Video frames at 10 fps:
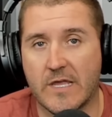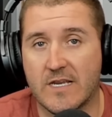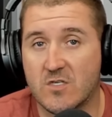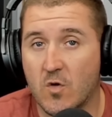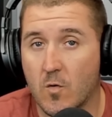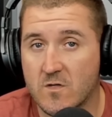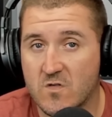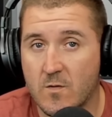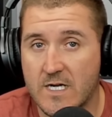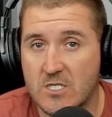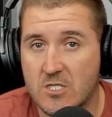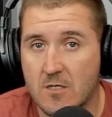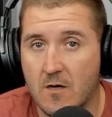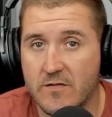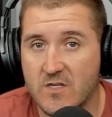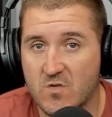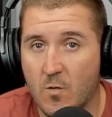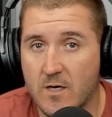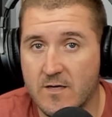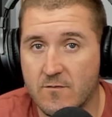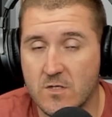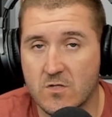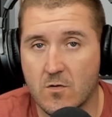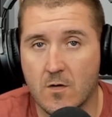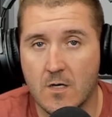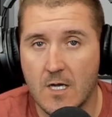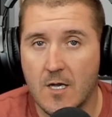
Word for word: a door switch on this walk-in freezer door